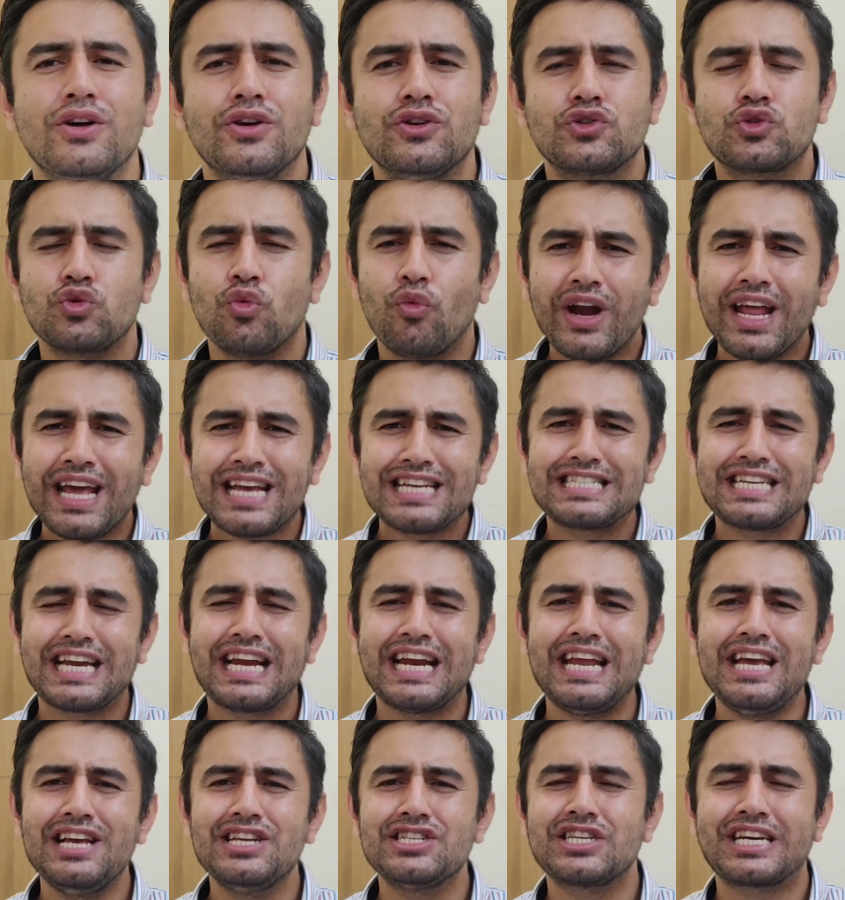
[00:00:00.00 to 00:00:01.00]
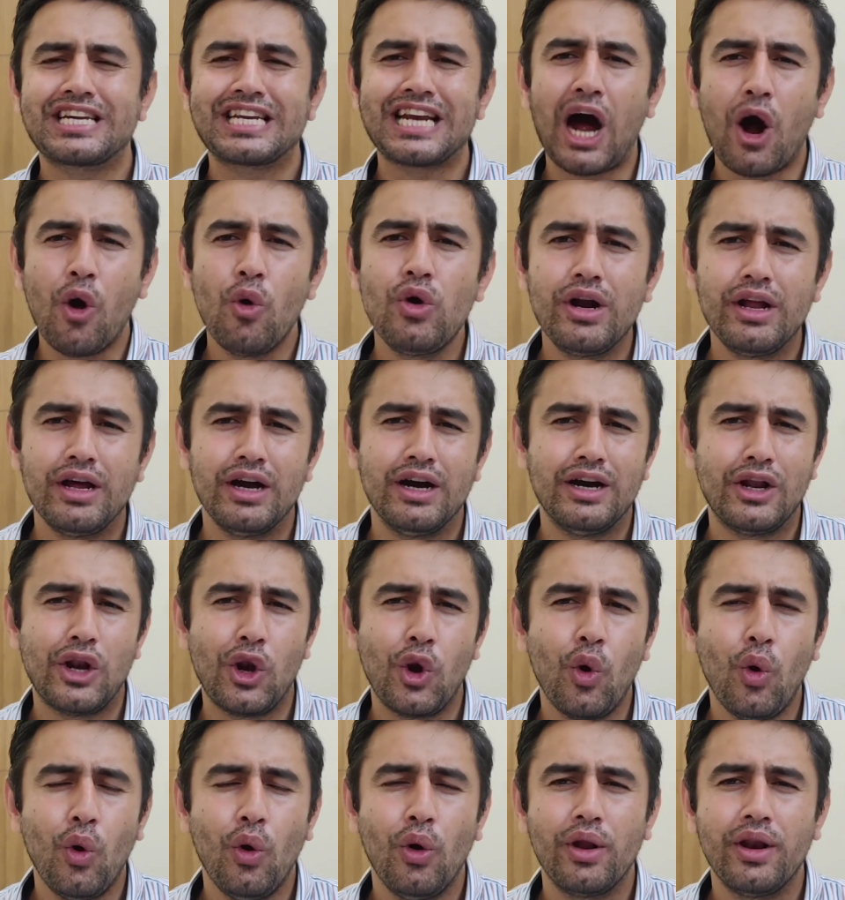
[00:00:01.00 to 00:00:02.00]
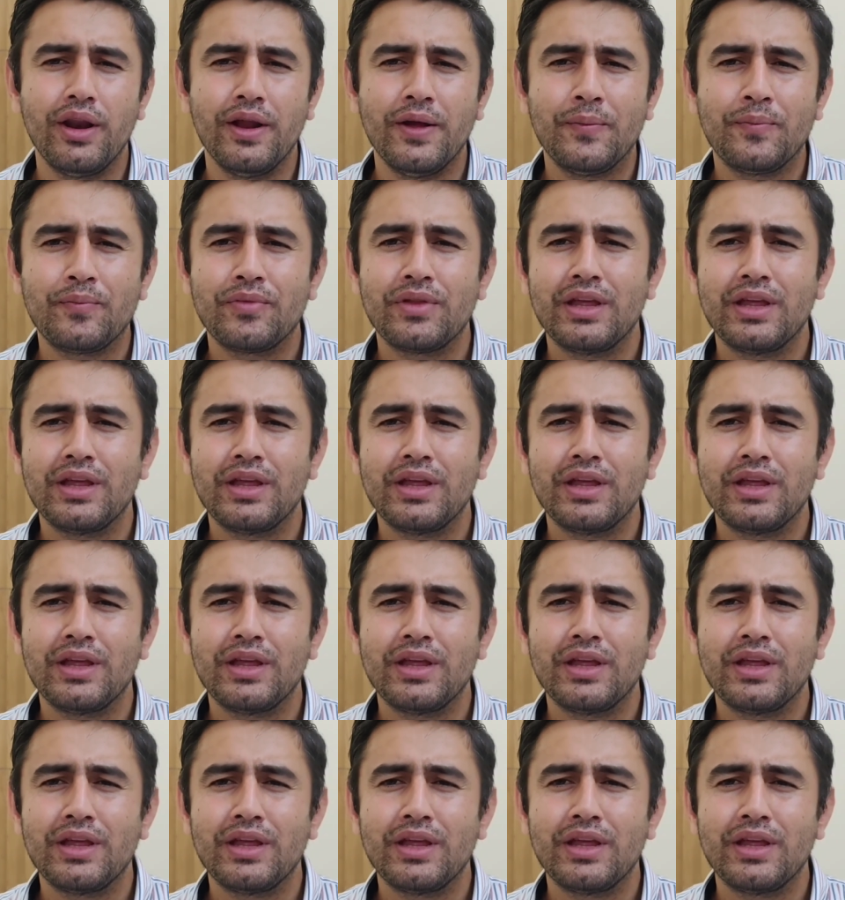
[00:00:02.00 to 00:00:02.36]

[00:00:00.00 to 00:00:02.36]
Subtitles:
So what exactly is crowd loan?